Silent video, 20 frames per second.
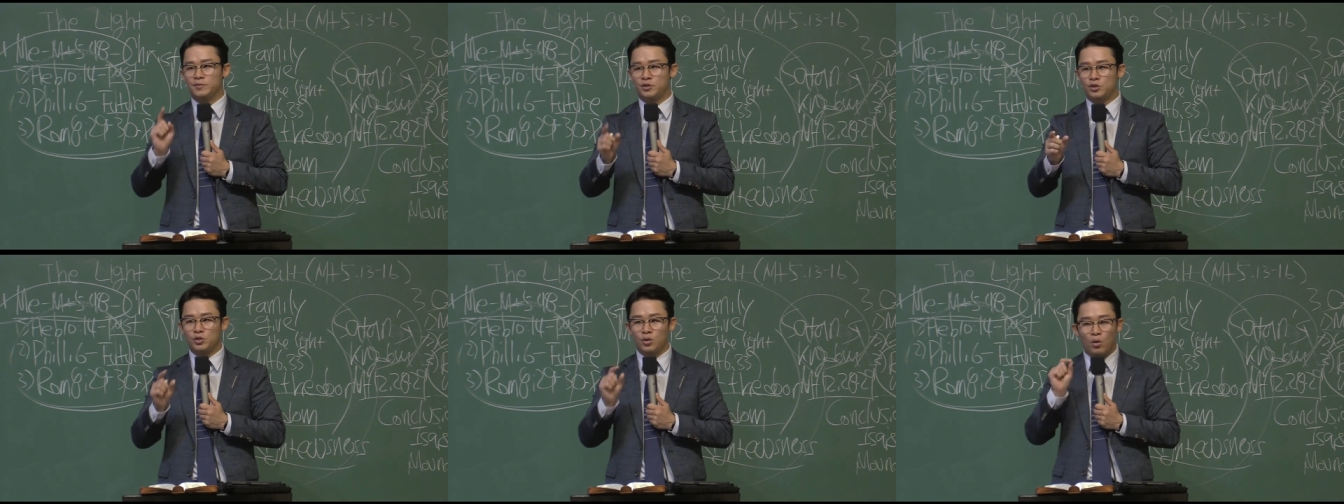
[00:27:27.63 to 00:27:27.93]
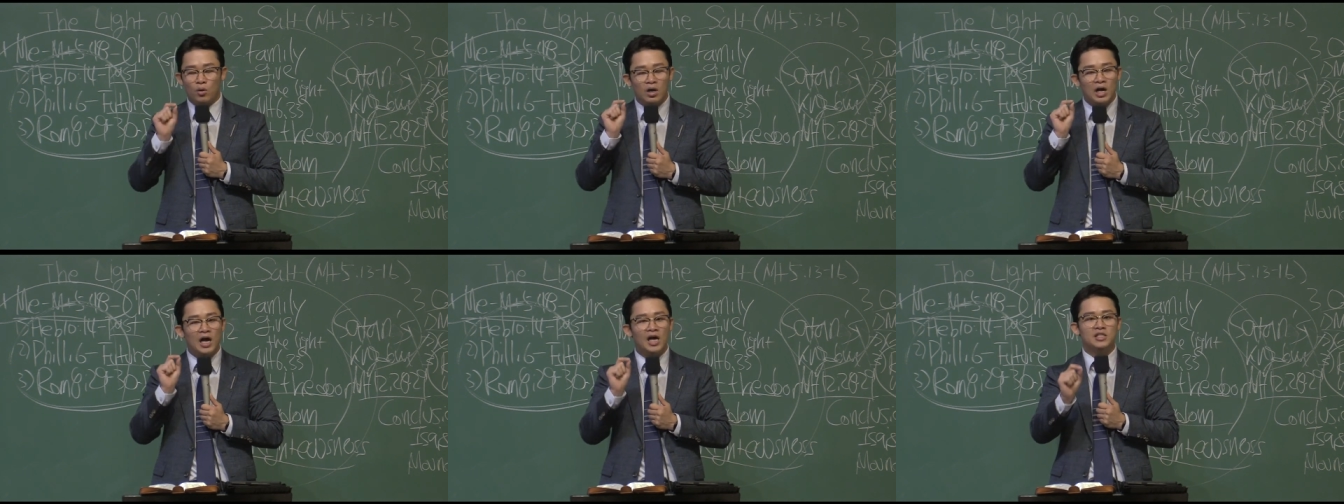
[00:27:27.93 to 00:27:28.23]
So,
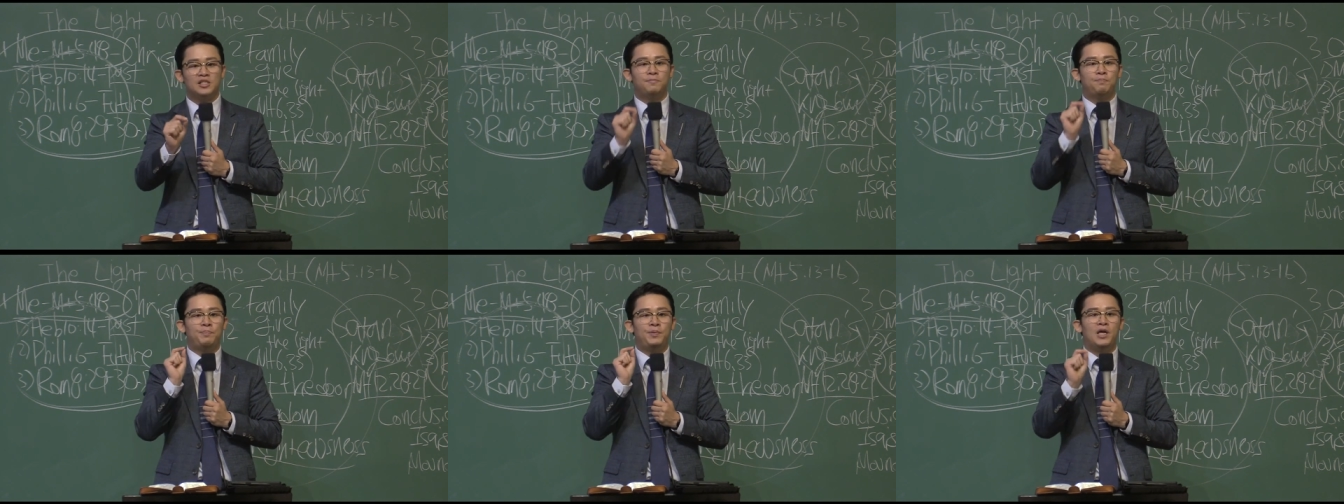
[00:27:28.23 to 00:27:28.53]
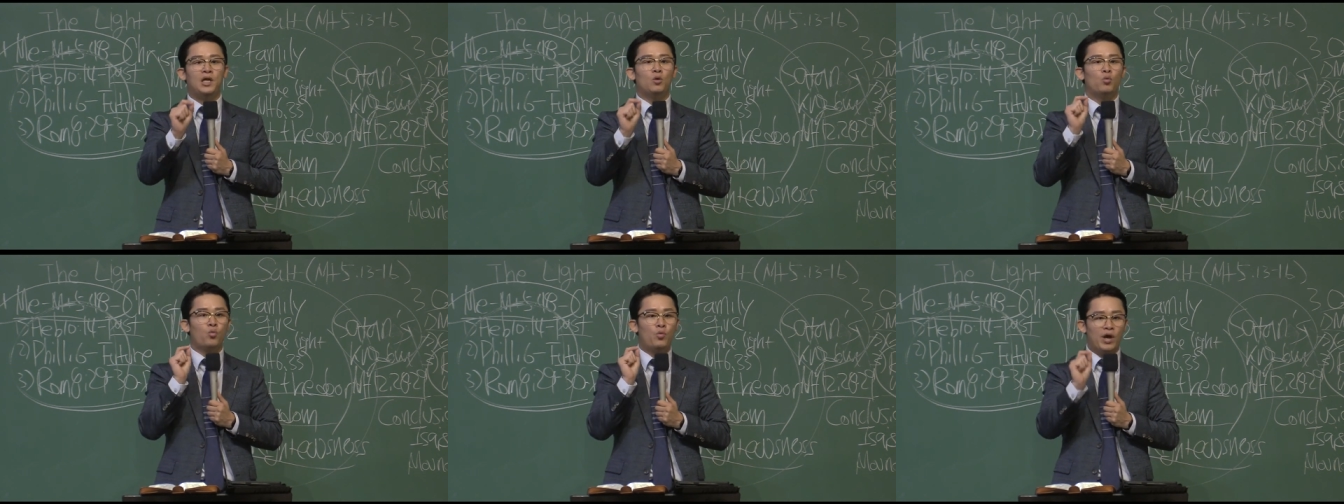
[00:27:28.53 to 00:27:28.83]
guys,
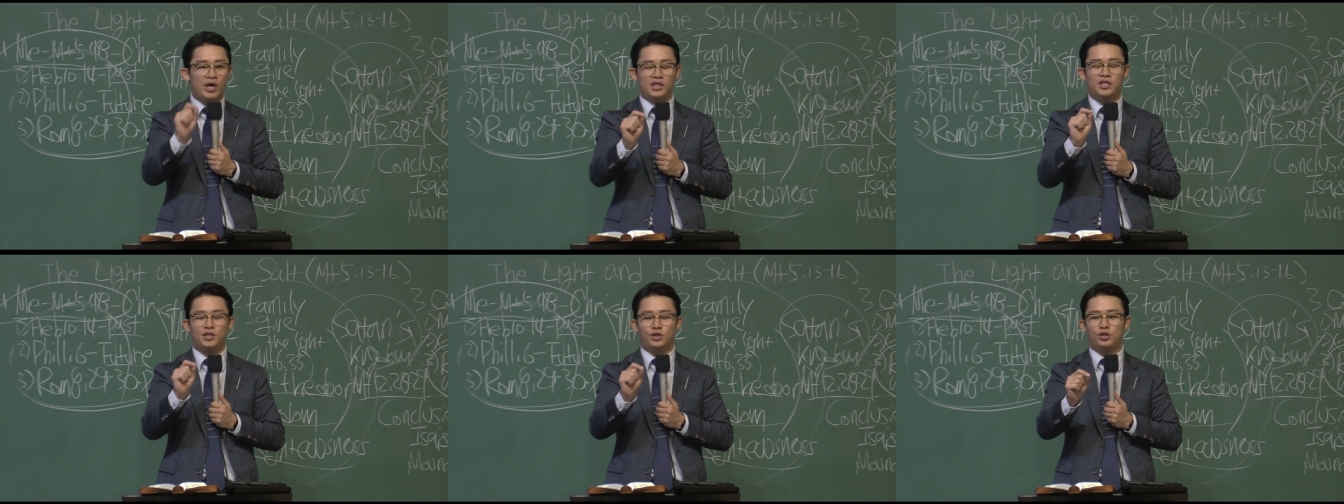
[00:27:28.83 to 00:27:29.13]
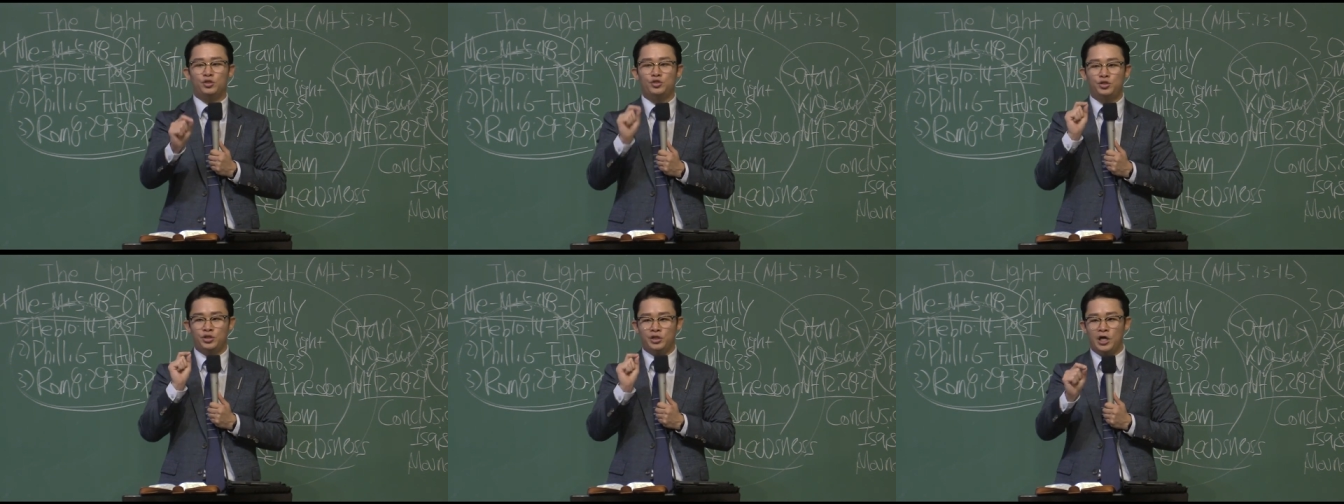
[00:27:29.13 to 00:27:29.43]
be ready
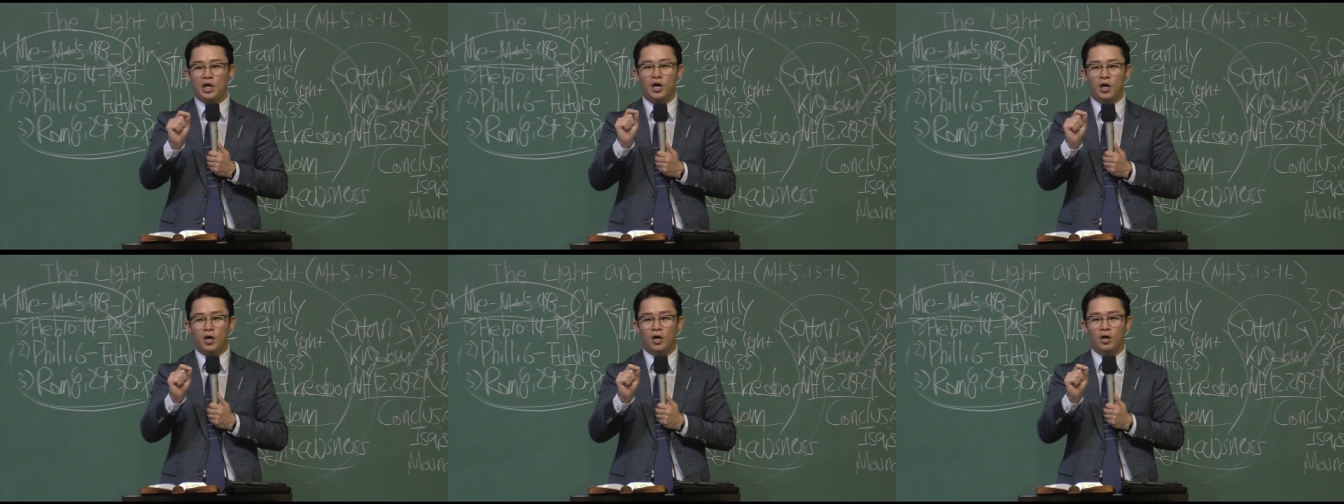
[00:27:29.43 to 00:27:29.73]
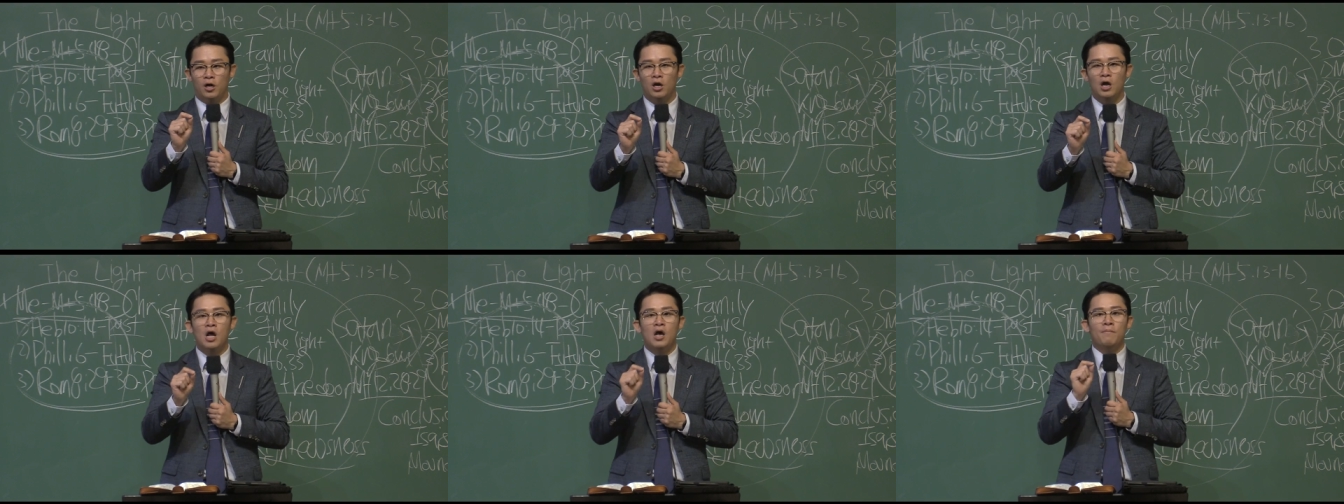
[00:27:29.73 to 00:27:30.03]
to
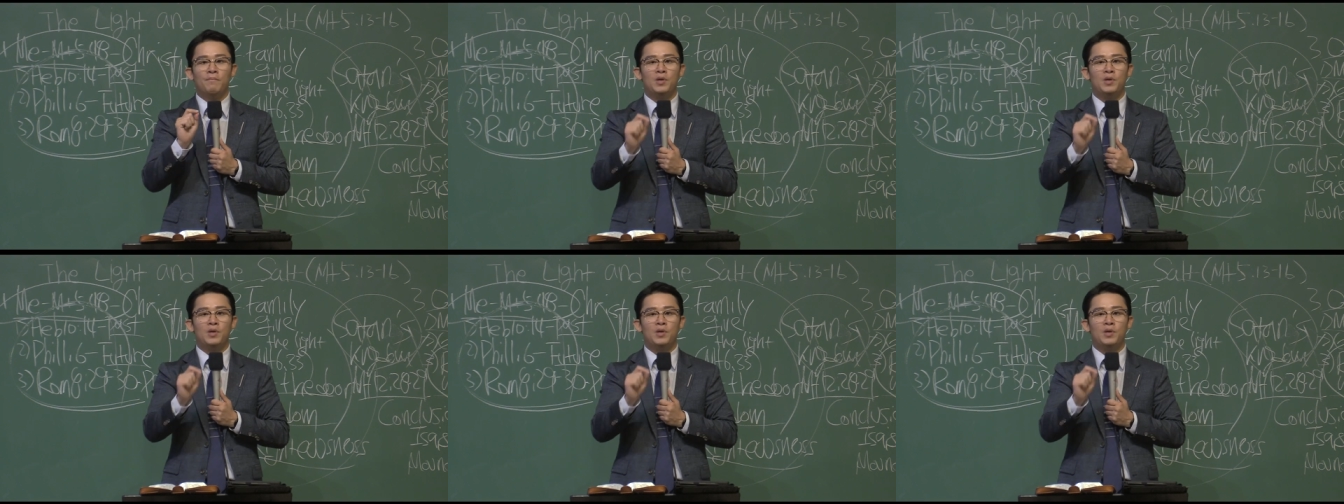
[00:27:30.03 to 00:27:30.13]
share,